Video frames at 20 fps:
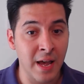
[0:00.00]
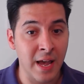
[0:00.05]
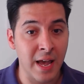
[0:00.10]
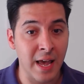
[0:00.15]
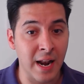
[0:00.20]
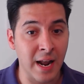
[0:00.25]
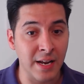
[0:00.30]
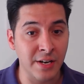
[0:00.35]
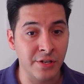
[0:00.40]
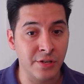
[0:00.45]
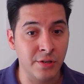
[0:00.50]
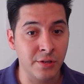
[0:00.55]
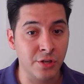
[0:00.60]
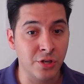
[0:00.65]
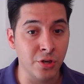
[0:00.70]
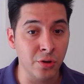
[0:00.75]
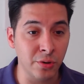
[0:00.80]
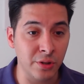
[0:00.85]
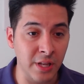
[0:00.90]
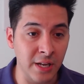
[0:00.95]
And I
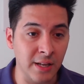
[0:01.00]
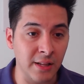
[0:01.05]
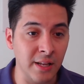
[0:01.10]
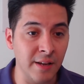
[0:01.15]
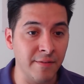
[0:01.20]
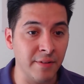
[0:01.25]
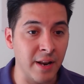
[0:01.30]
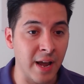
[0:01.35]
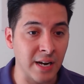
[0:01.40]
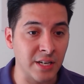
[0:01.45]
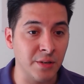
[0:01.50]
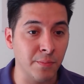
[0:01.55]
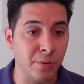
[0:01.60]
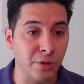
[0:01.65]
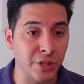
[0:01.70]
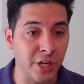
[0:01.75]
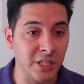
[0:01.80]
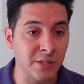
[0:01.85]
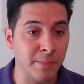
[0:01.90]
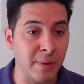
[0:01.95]
do think Cleveland actually projects